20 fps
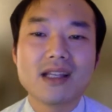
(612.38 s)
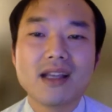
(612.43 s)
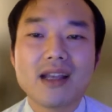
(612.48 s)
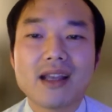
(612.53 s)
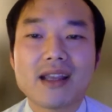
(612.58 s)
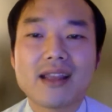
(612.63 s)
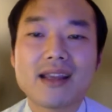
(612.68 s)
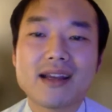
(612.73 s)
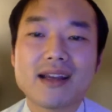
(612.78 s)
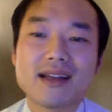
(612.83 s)

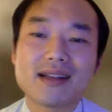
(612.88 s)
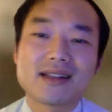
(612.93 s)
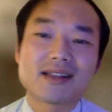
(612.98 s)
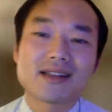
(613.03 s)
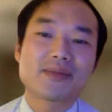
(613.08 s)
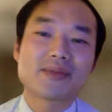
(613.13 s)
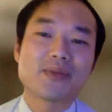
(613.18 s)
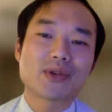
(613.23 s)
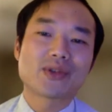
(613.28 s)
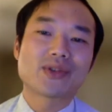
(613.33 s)

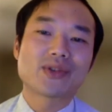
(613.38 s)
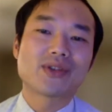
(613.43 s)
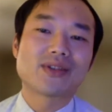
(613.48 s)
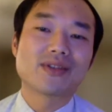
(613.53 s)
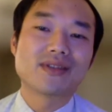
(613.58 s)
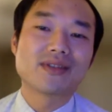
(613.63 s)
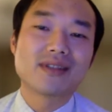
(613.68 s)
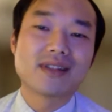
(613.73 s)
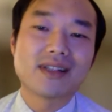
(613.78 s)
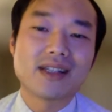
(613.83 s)
Yes, most
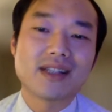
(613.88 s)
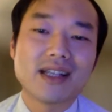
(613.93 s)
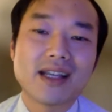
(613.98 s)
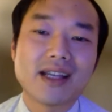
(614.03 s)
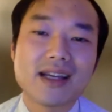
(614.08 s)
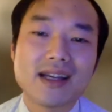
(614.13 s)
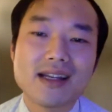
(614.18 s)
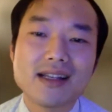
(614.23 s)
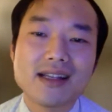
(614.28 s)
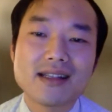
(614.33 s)
certainly.
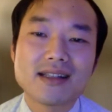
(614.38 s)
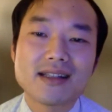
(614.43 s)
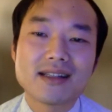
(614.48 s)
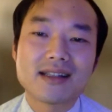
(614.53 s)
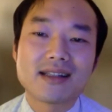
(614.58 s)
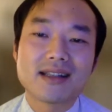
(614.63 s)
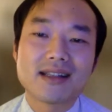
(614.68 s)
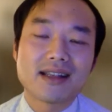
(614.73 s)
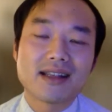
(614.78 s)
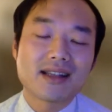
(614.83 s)
And
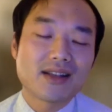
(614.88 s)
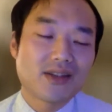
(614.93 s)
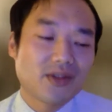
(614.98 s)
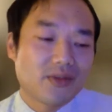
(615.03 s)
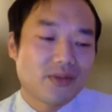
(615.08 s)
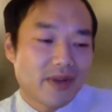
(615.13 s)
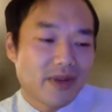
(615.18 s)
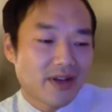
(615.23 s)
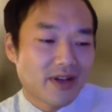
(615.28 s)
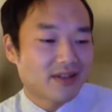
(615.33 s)
thank you,
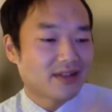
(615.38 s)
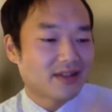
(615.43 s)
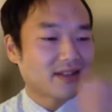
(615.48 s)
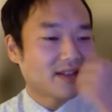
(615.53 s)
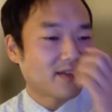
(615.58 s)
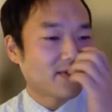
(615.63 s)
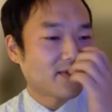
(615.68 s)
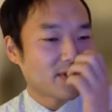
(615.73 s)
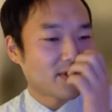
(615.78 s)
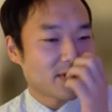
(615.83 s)
Mayor
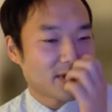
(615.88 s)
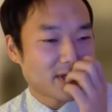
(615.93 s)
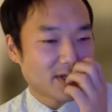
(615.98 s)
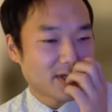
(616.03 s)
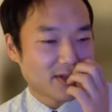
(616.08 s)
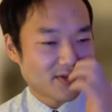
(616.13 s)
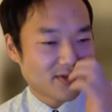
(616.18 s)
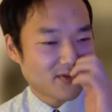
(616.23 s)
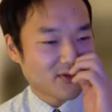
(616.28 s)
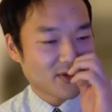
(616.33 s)
Lee, for
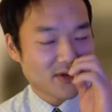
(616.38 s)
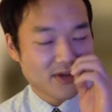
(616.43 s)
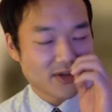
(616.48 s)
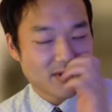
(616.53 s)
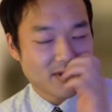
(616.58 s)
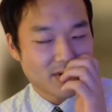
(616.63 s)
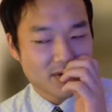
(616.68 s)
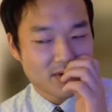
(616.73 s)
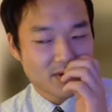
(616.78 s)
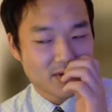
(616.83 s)

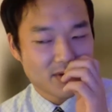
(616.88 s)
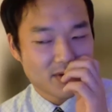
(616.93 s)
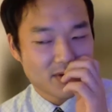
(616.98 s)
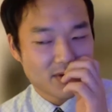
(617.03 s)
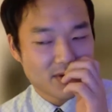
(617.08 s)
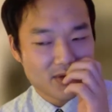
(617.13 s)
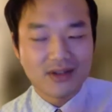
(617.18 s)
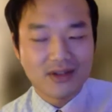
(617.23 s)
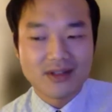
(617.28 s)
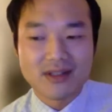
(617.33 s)
those
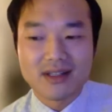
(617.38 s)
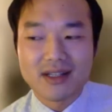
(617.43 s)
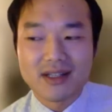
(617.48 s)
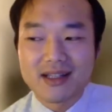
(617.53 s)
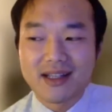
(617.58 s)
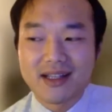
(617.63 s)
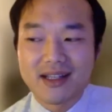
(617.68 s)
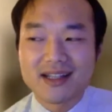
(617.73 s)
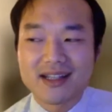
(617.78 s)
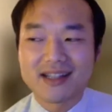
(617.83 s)
questions
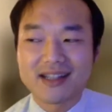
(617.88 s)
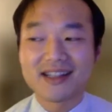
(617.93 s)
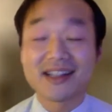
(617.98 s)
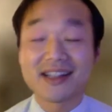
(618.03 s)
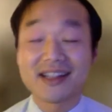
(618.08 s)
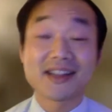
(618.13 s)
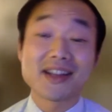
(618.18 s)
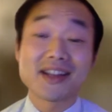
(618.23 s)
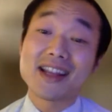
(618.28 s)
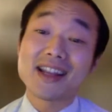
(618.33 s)
and that
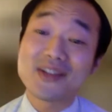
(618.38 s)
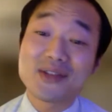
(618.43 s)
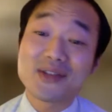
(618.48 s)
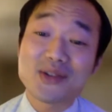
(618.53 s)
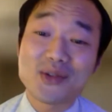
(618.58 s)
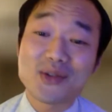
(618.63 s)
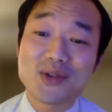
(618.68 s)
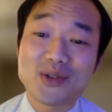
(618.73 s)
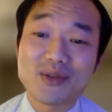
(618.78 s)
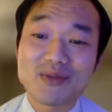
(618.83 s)
and your
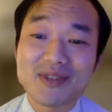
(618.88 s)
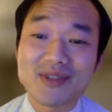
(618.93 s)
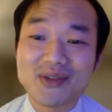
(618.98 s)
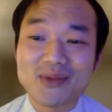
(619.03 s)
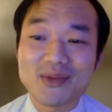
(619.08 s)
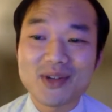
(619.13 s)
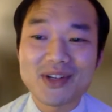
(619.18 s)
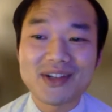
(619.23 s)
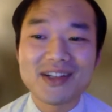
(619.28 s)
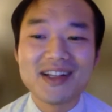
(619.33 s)
endorsement as
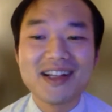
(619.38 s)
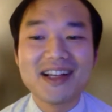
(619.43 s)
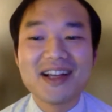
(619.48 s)
well.